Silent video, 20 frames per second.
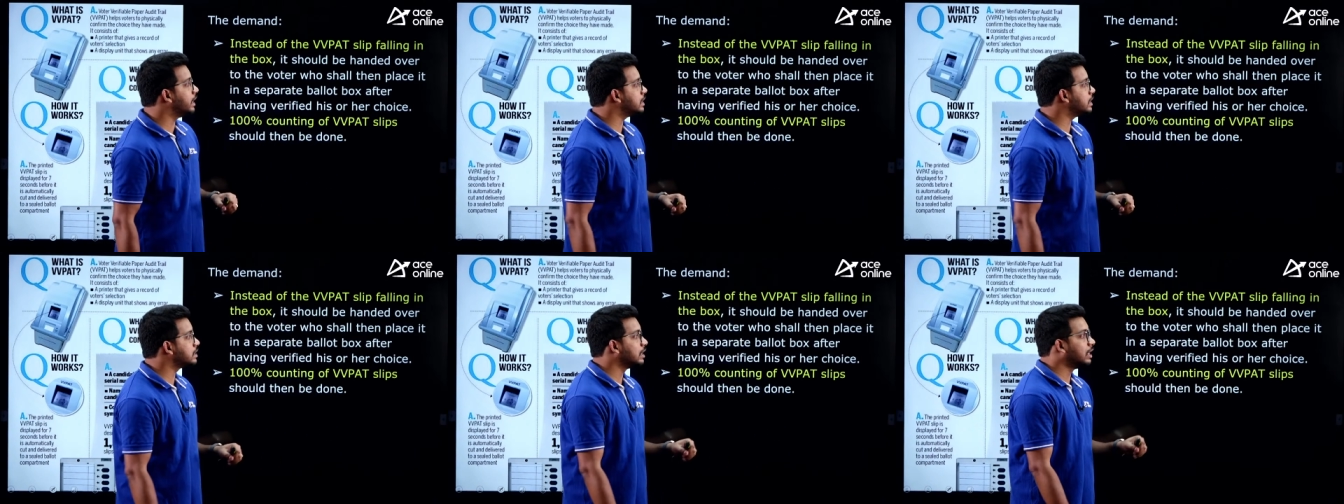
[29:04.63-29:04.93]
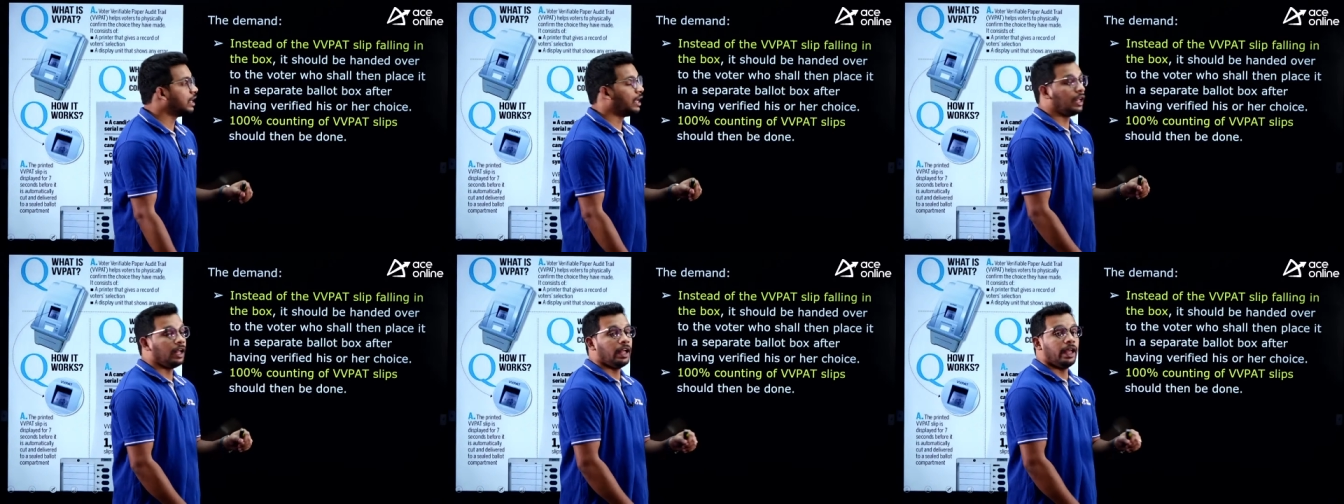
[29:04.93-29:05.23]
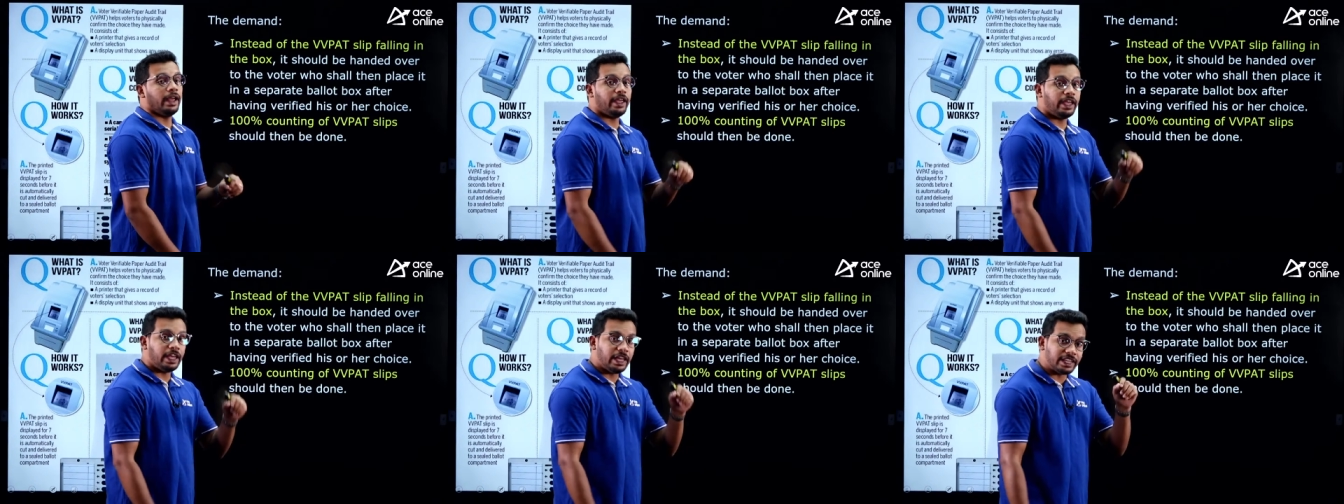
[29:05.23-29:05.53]
is
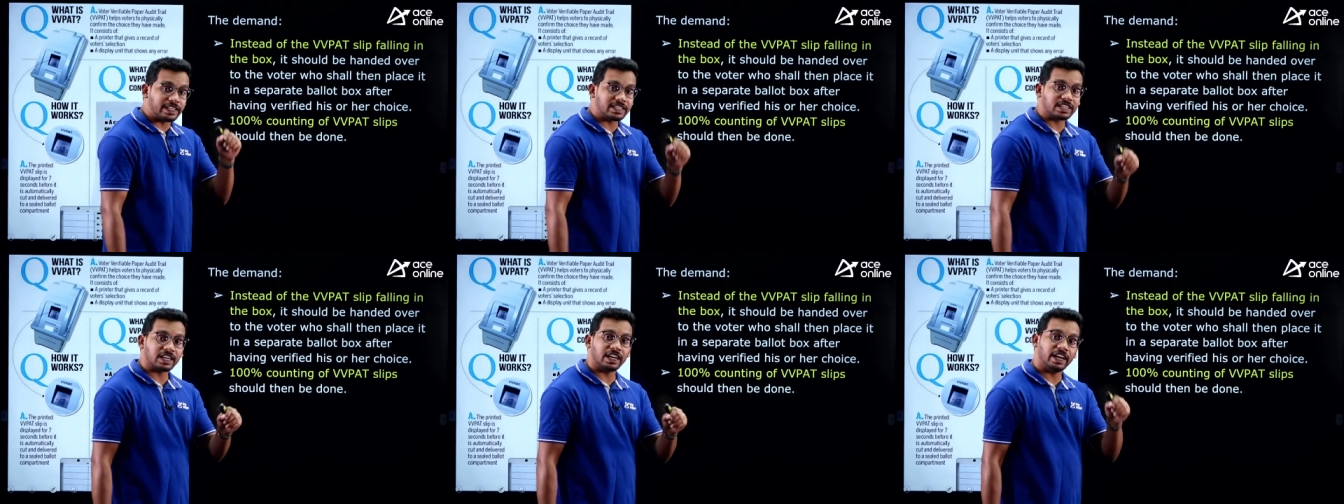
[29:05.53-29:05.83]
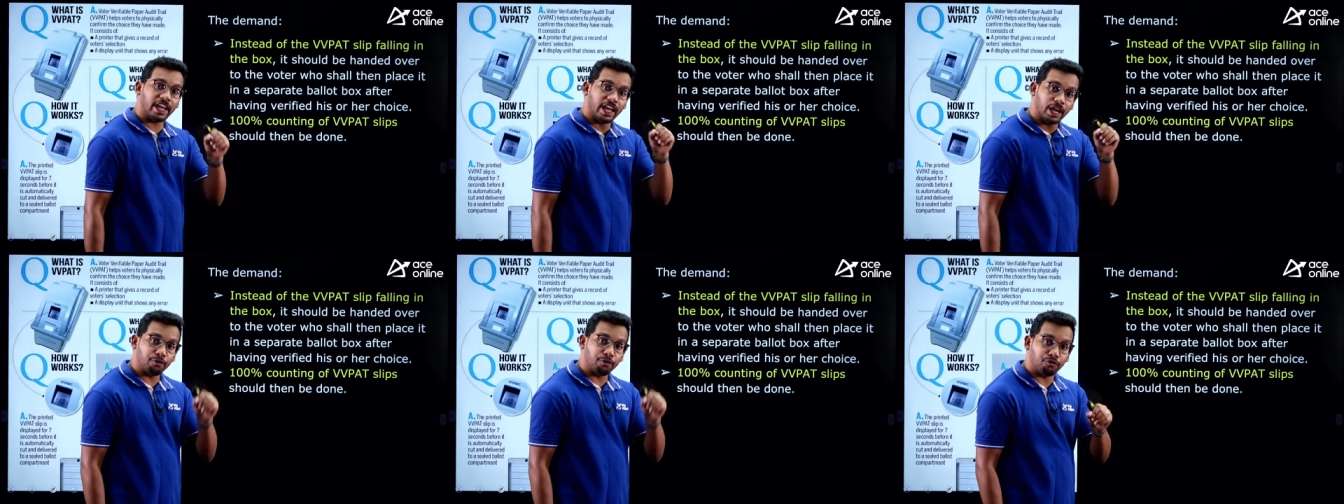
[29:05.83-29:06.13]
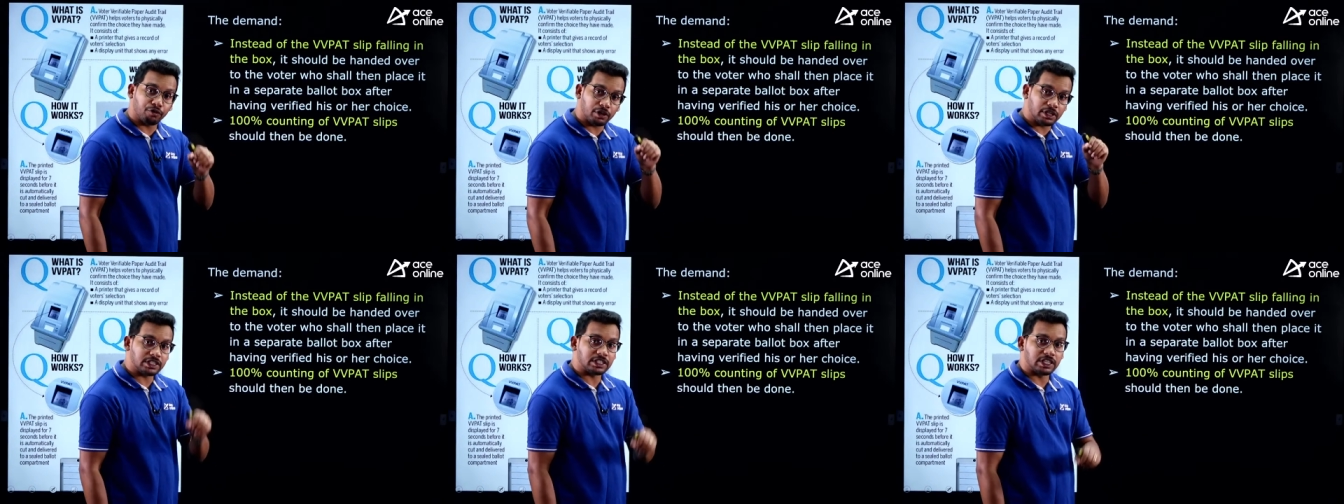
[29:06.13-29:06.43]
each and
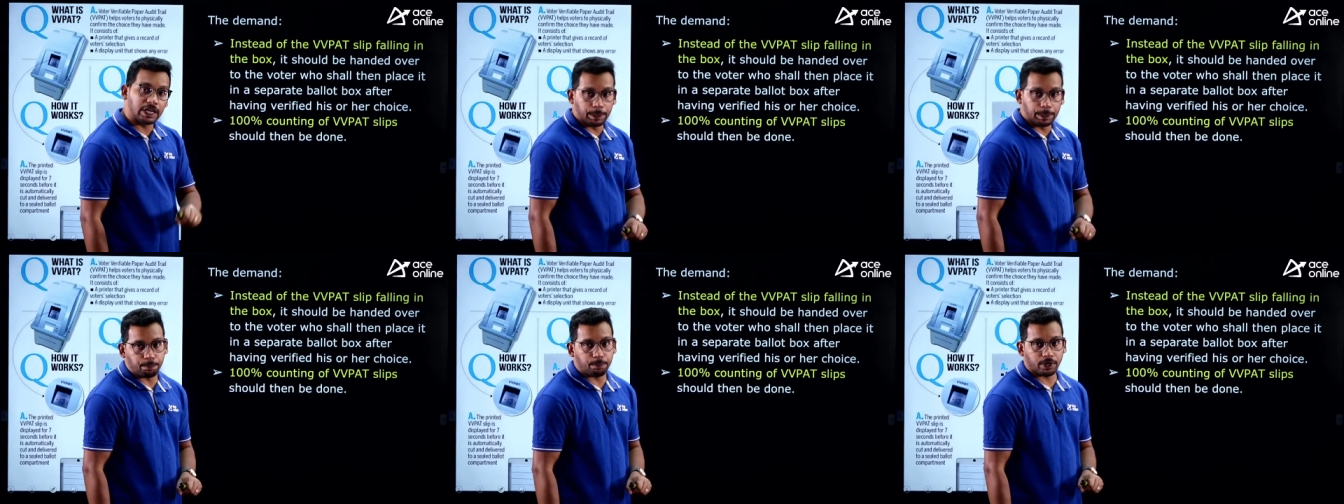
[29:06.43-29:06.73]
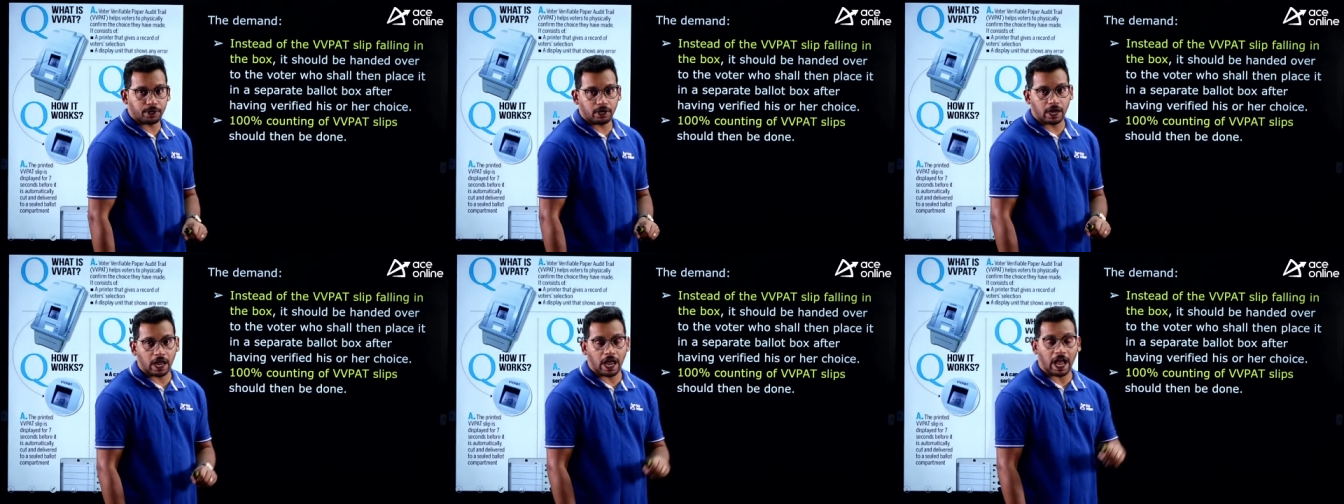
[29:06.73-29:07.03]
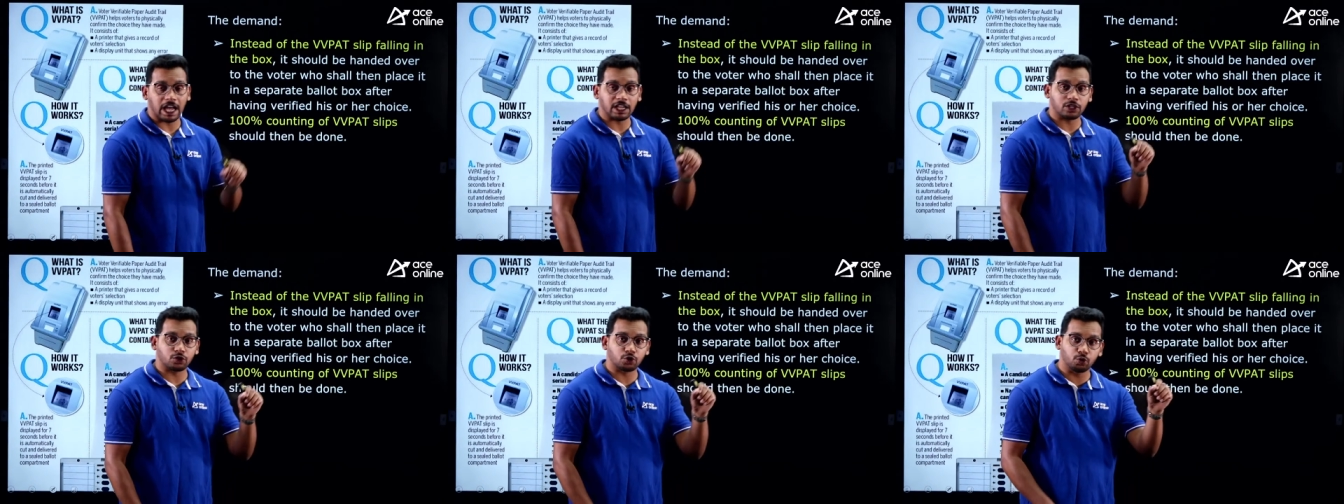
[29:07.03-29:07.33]
every slip
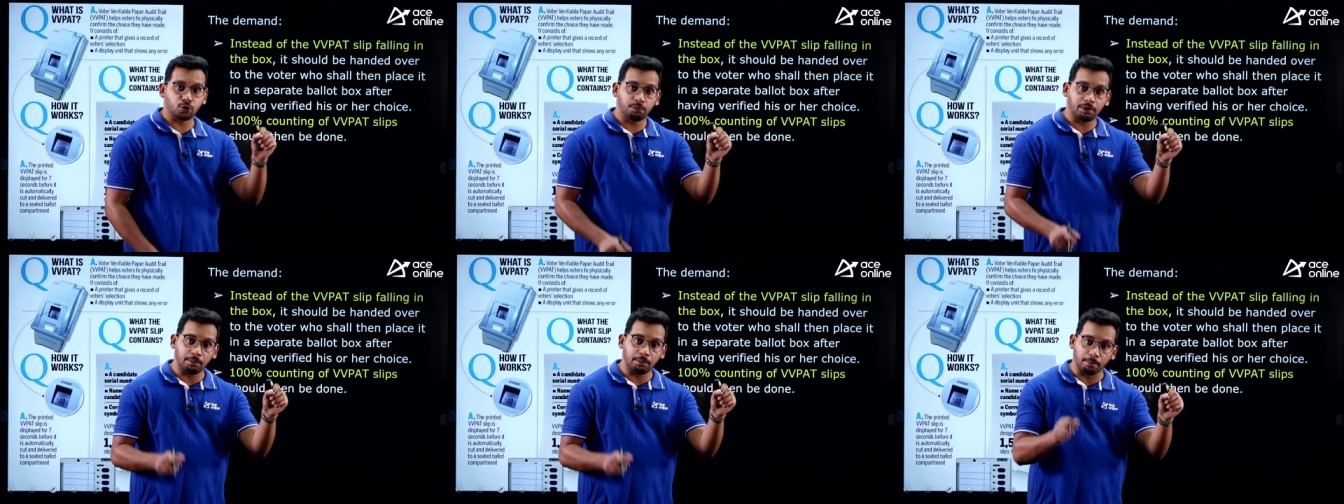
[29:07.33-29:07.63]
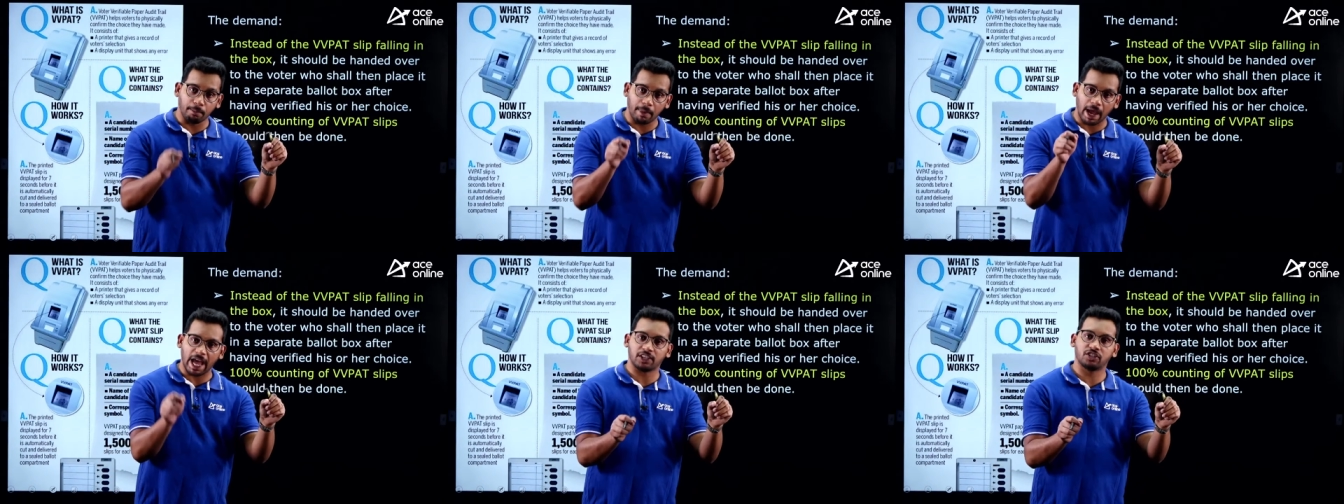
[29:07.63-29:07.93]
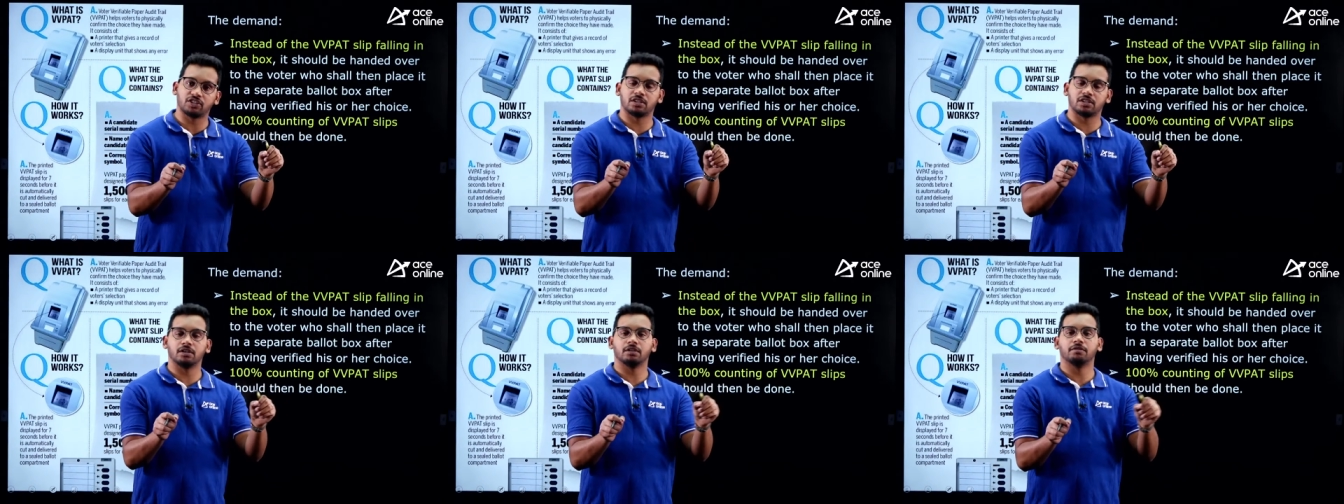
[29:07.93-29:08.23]
has to be
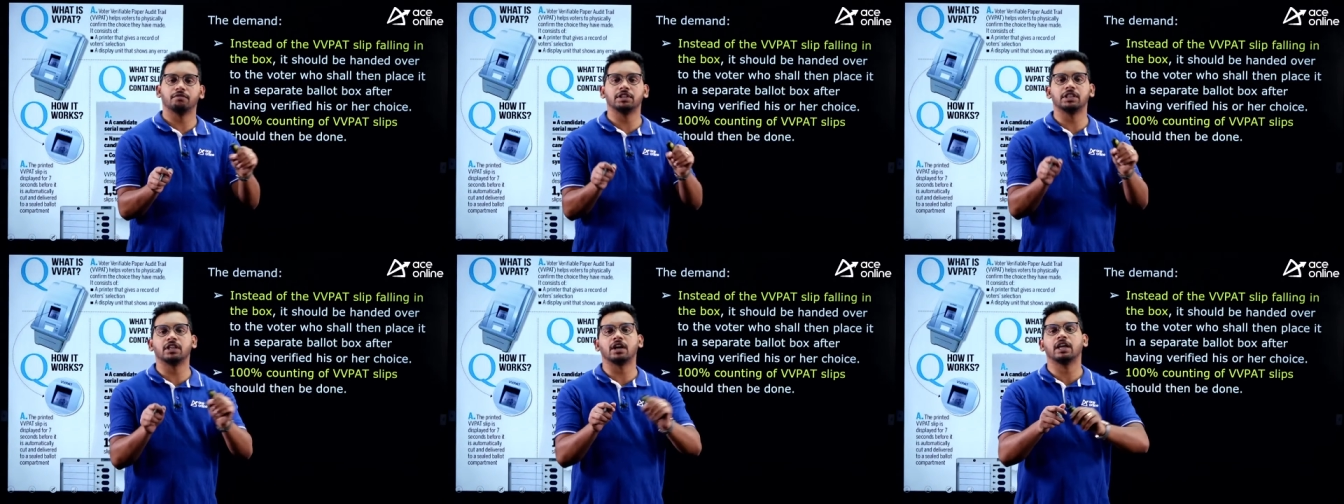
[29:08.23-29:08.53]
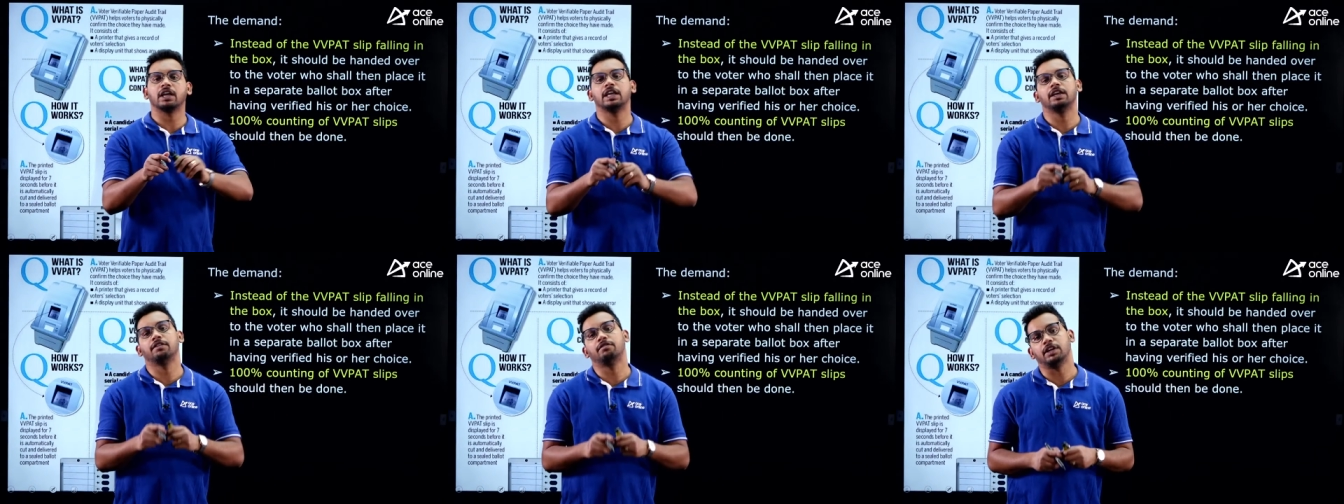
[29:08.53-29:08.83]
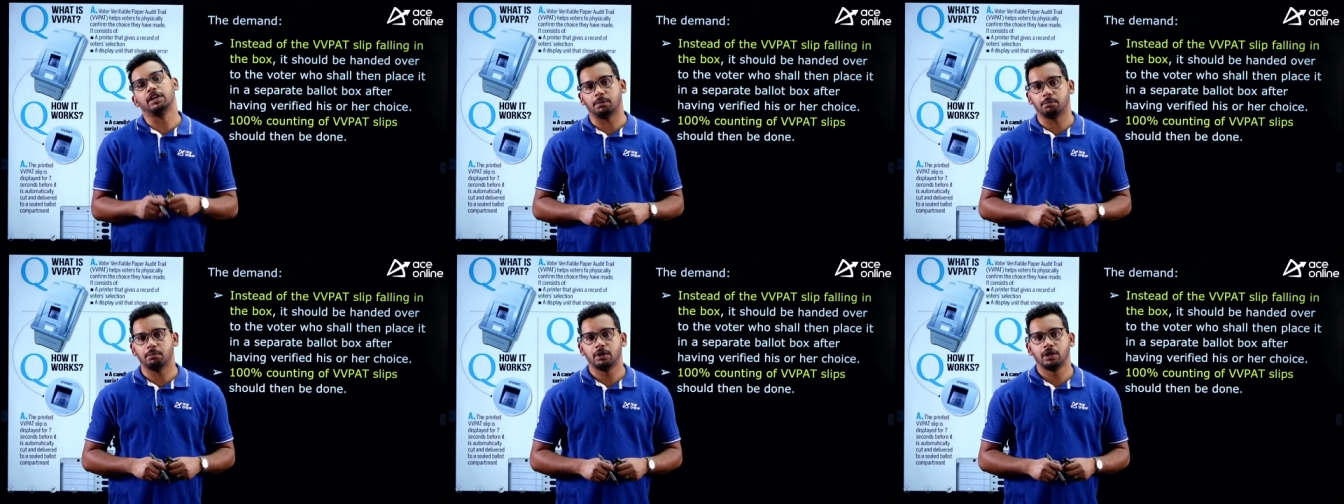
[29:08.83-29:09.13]
matched with the
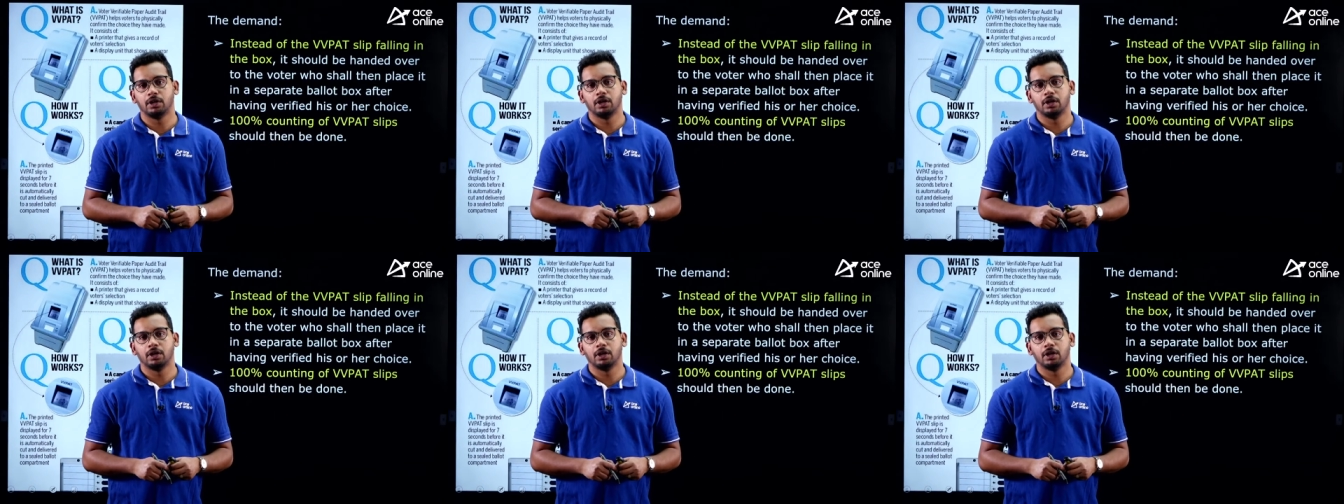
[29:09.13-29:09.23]
EVM